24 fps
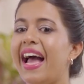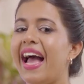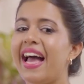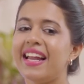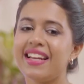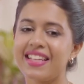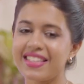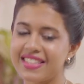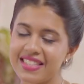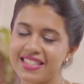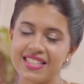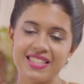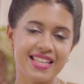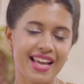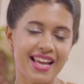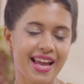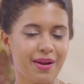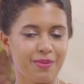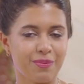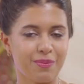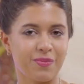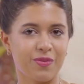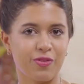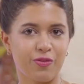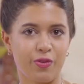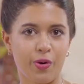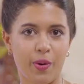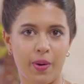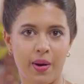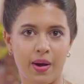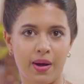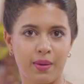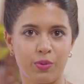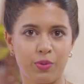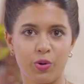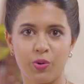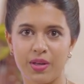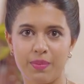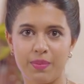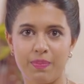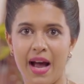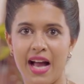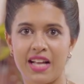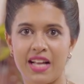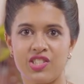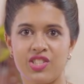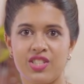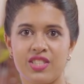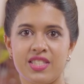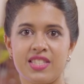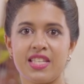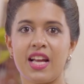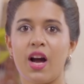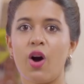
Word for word: And it's the same for beauty pageants.